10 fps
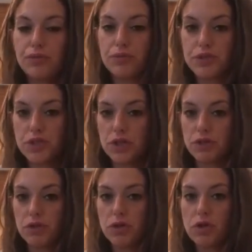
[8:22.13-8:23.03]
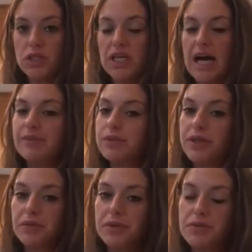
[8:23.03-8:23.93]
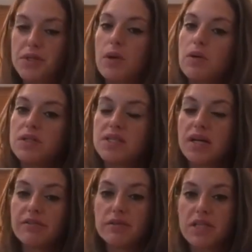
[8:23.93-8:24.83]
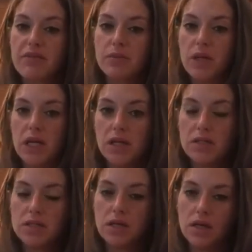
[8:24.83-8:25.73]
stir the granola halfway through, so set it for 7 minutes,